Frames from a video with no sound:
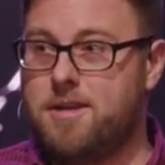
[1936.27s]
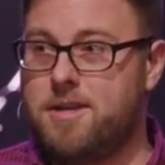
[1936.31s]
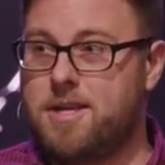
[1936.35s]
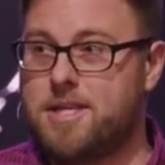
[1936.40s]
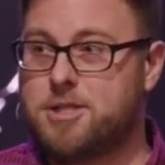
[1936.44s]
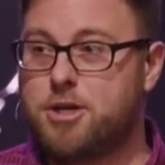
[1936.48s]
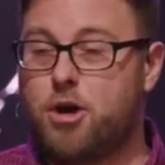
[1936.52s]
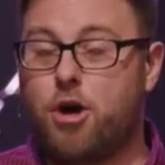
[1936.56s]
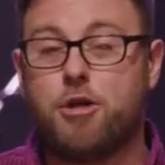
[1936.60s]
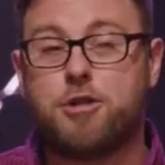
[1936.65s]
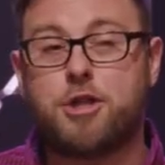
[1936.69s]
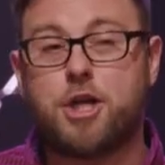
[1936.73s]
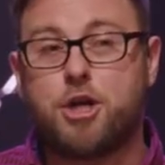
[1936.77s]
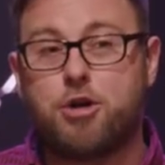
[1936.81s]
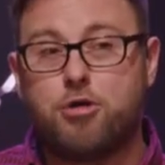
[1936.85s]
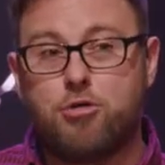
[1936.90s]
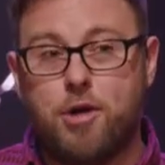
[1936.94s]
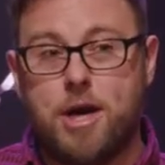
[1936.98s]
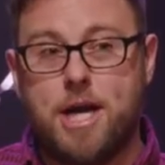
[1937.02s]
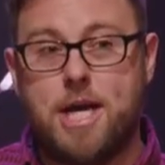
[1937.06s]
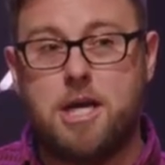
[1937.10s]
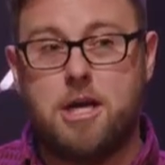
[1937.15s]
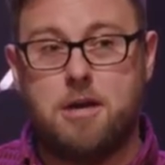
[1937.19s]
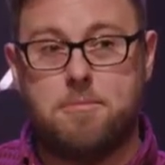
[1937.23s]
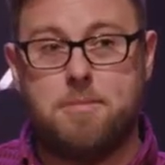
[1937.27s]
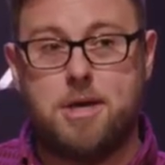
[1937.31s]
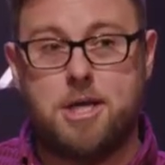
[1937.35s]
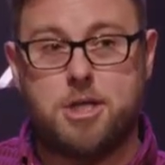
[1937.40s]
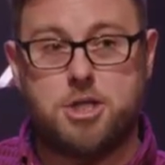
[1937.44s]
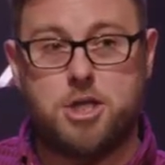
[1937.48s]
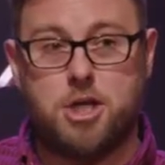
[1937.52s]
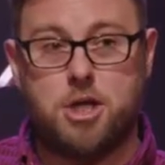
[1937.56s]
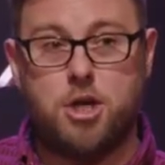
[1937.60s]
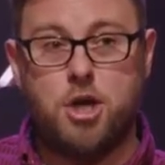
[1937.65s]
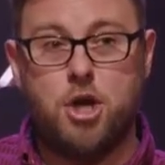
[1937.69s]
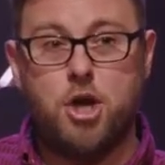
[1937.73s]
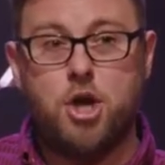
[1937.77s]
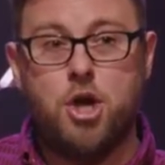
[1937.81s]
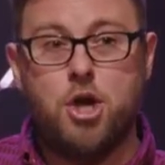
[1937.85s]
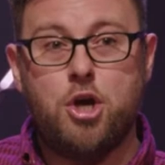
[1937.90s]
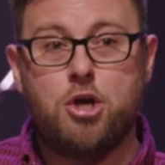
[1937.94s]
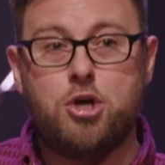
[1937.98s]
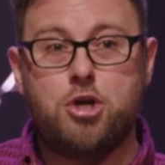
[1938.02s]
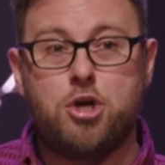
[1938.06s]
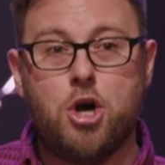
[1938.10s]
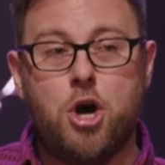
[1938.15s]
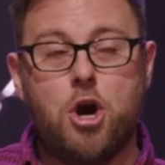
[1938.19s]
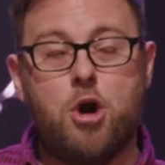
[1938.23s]
It's called the Great Commission.
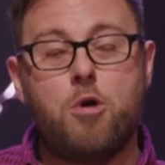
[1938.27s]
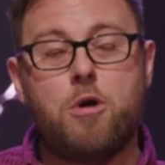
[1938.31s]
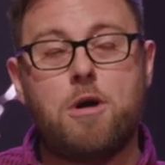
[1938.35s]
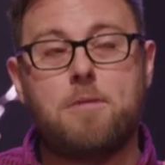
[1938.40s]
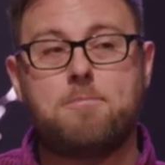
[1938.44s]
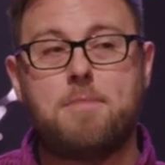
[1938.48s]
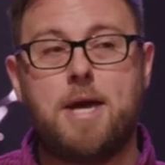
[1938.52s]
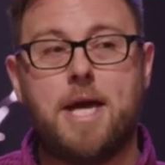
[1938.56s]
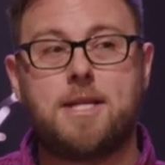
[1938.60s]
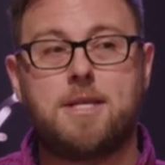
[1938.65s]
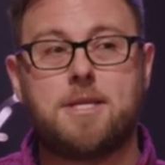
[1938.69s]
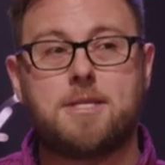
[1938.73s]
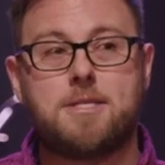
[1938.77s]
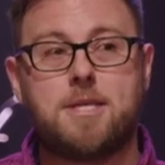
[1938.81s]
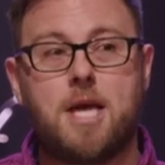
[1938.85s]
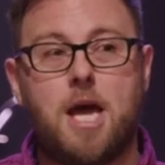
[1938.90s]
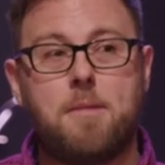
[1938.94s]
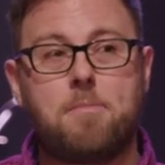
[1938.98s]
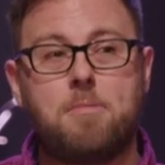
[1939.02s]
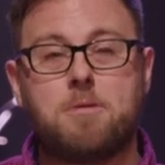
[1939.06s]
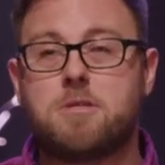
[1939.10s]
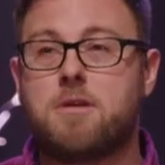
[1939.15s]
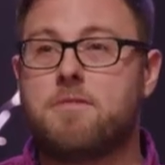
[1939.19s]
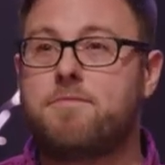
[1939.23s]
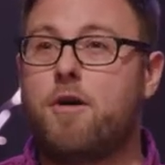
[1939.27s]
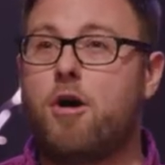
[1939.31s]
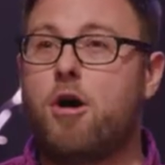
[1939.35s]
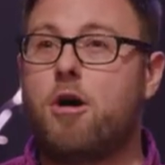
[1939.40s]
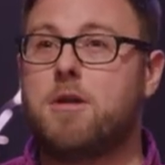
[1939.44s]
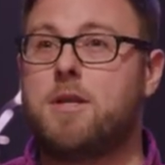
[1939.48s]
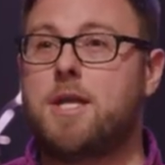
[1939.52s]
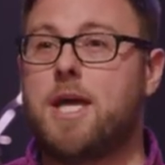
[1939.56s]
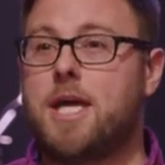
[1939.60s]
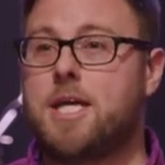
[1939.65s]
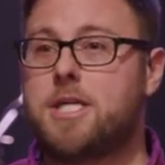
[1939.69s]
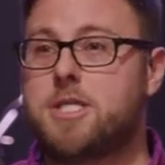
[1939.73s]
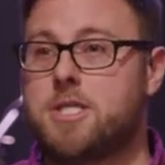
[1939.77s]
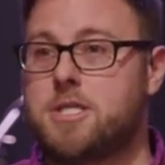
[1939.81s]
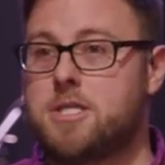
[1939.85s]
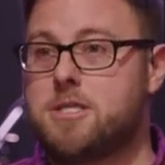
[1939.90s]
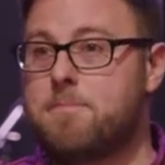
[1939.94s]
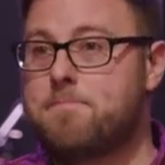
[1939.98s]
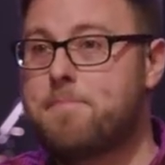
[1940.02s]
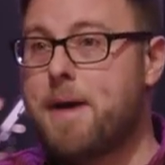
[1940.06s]
Go and make disciples of all nations,